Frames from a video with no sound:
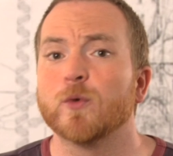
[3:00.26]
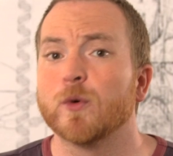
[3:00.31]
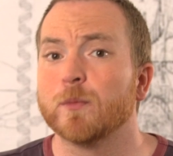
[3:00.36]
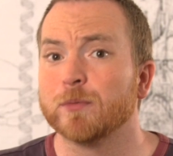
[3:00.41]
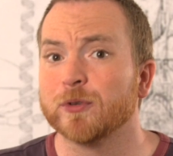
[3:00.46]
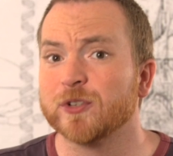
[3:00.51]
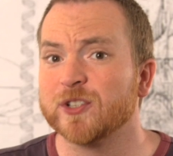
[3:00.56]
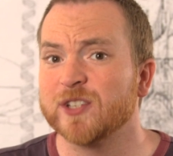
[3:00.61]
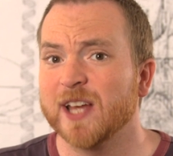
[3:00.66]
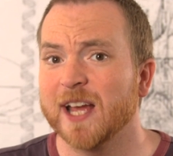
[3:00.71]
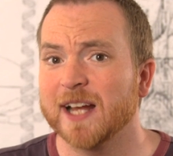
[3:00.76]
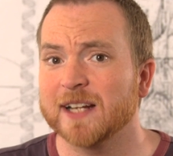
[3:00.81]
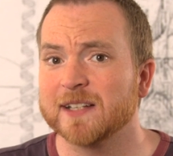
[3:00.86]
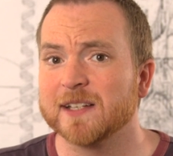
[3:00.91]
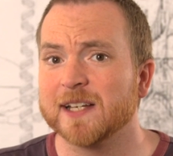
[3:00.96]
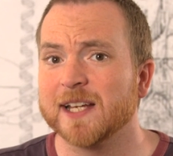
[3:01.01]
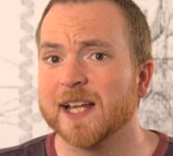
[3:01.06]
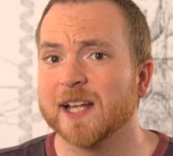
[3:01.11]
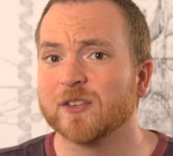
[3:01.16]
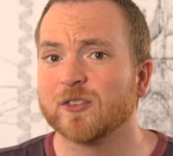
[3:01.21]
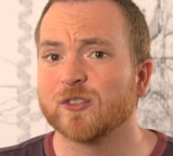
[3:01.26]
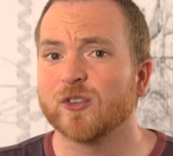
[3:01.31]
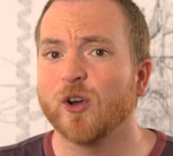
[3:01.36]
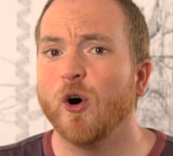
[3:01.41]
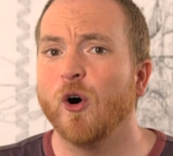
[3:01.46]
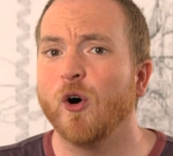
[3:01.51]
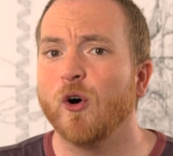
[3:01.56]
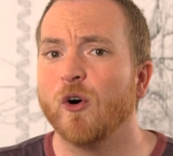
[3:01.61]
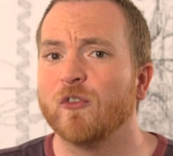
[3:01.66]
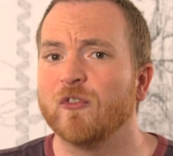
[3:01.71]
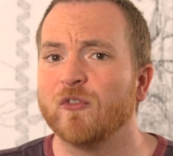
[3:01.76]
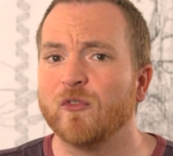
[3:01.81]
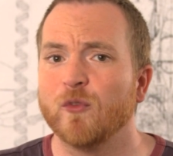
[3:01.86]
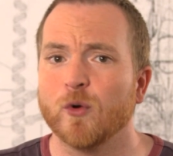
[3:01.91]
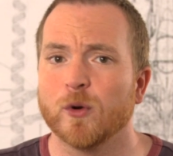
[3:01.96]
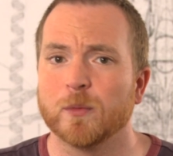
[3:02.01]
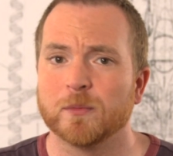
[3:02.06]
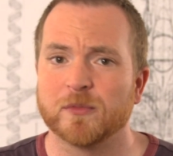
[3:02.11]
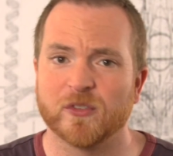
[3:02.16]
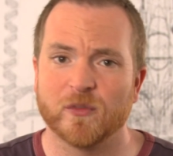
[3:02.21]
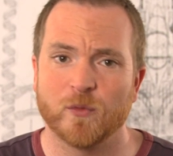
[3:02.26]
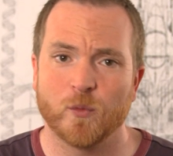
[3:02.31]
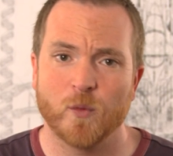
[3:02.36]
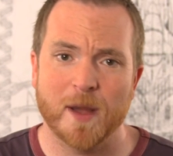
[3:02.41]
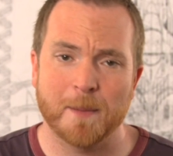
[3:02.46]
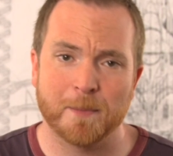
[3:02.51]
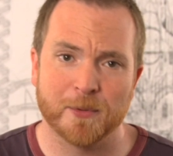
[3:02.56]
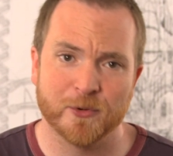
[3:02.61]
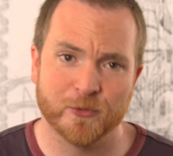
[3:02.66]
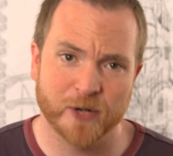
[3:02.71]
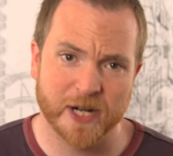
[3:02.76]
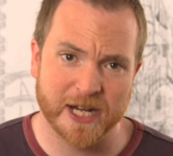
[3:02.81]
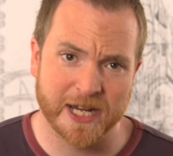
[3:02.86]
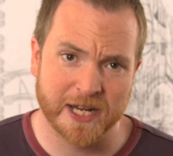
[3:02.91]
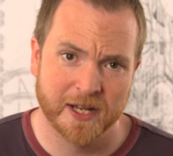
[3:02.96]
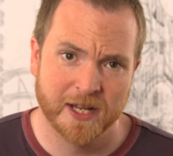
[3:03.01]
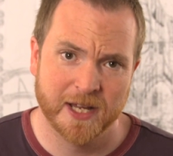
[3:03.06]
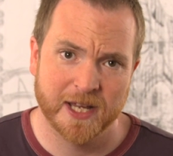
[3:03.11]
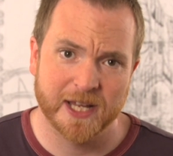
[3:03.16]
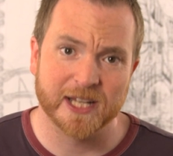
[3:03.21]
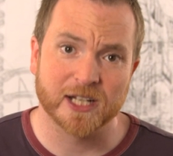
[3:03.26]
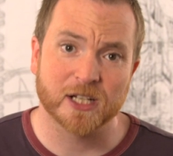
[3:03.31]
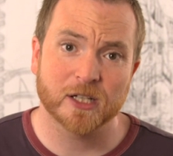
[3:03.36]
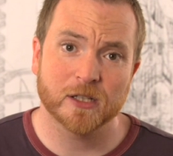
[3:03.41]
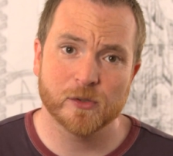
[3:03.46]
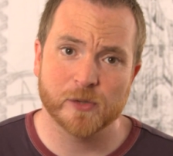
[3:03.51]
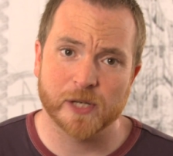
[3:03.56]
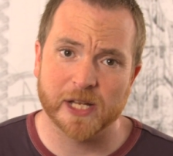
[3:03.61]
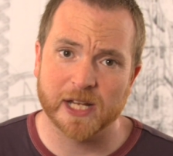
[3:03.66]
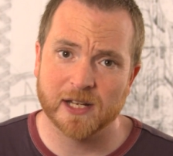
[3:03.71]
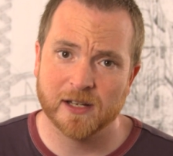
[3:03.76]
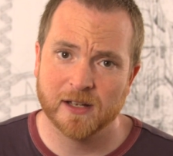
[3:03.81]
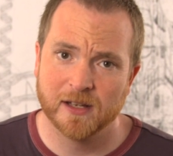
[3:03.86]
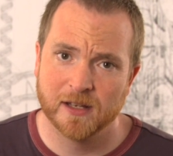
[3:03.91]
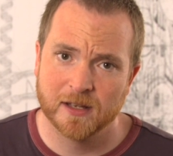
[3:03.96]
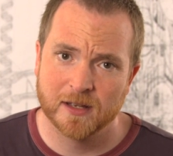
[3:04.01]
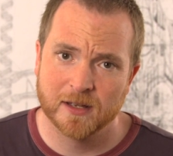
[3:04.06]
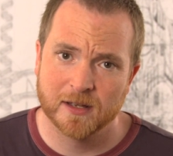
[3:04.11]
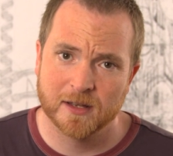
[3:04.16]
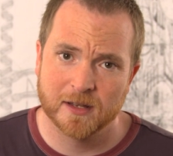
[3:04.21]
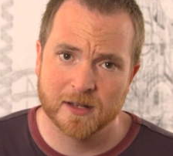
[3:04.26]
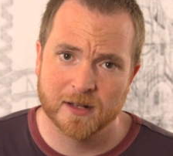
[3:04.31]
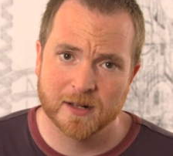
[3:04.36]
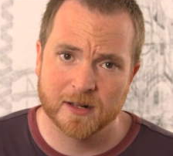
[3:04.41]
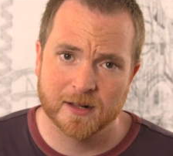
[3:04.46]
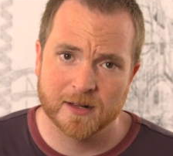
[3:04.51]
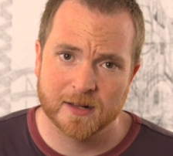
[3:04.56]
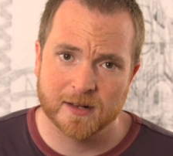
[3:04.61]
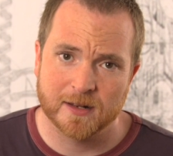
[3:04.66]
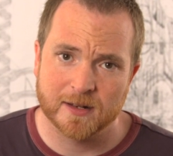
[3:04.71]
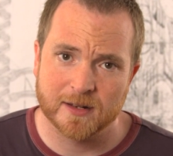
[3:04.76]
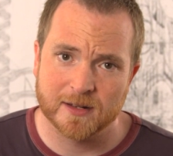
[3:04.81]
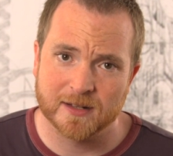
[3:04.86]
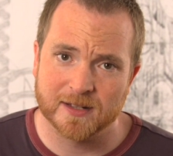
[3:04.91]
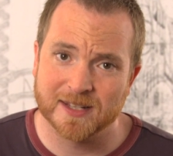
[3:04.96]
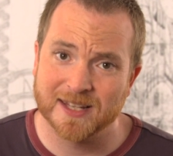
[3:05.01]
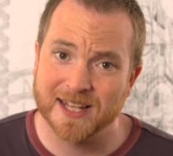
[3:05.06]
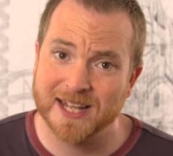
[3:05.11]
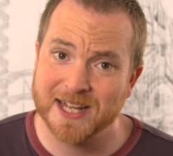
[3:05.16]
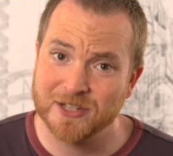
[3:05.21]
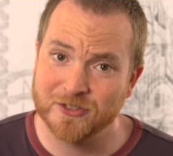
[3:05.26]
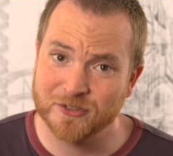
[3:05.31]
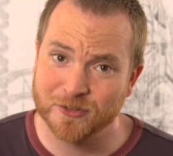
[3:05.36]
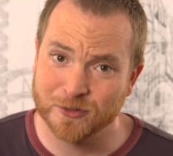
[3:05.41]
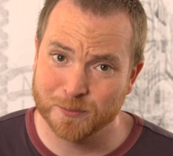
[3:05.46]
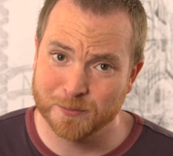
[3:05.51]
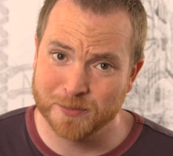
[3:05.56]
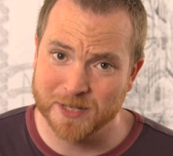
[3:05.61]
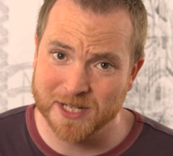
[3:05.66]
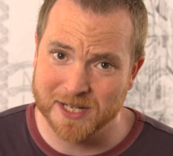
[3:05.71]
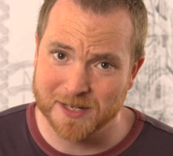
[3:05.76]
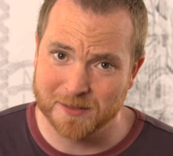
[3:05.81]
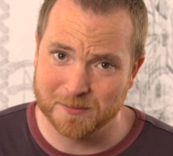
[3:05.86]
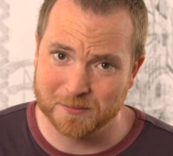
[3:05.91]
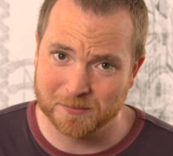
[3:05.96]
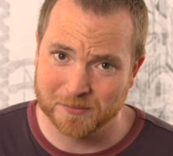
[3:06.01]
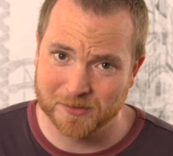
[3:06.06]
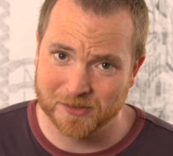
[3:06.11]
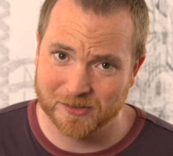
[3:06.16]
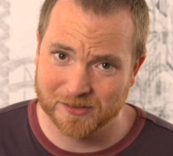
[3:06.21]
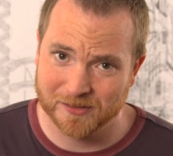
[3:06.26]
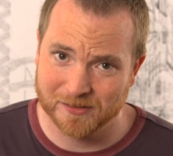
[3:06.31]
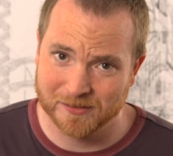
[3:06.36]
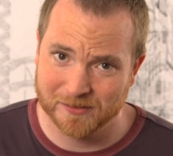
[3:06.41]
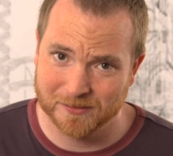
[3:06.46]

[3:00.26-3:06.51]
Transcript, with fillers: will protect against all forms of weaponry, including laser beams.